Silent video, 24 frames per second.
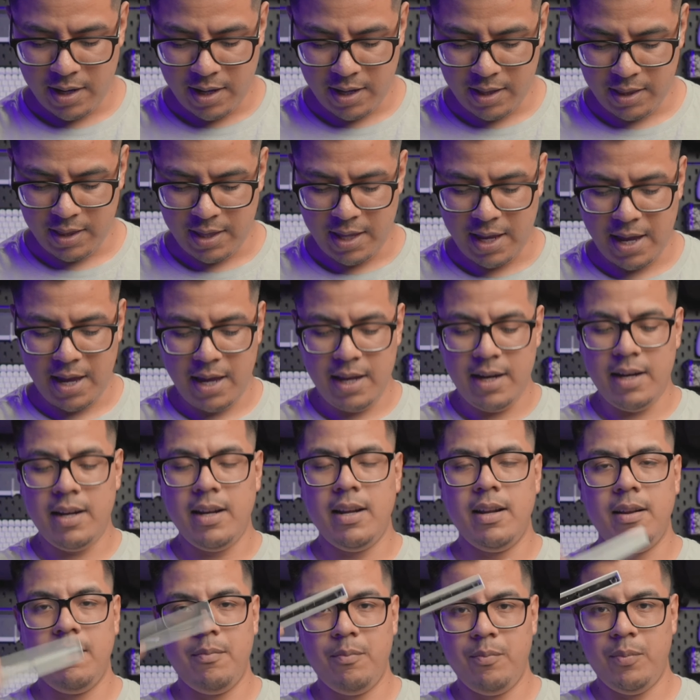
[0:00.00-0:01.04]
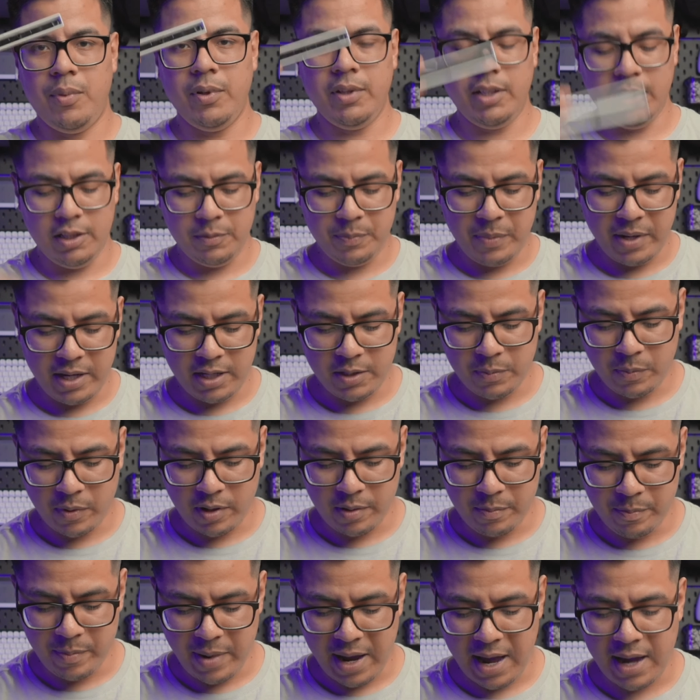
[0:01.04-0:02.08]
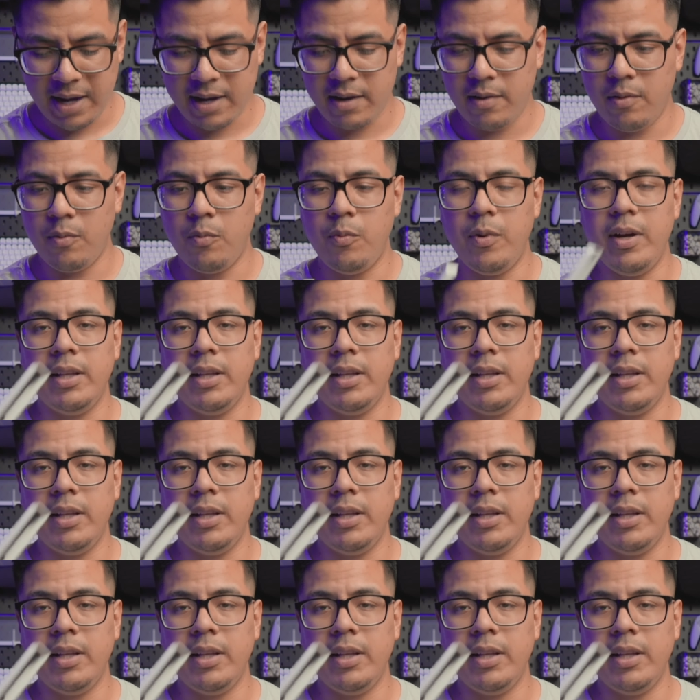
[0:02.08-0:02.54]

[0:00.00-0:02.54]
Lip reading: and then put the Spacebar back